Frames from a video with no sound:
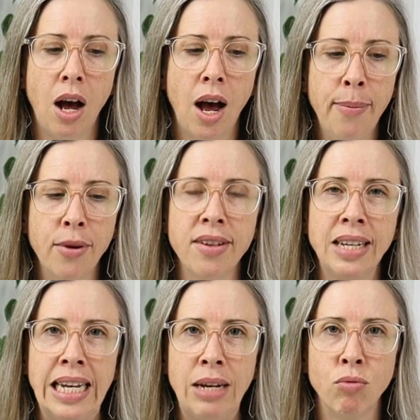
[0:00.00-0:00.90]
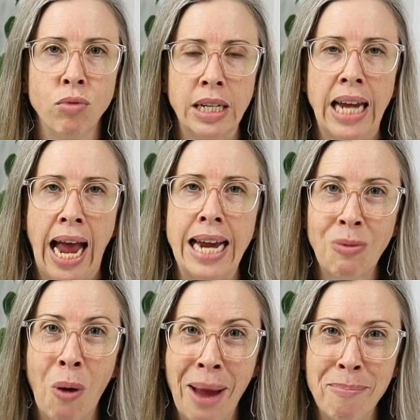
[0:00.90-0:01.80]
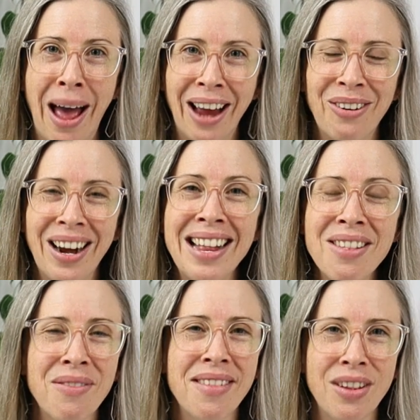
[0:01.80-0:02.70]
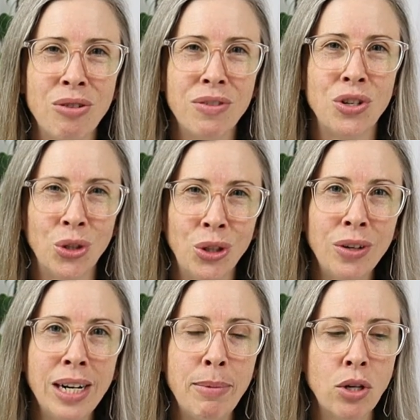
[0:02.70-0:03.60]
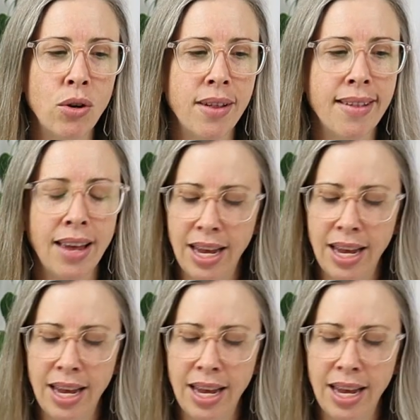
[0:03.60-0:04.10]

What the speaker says: I personally really hate white backgrounds for silver jewelry because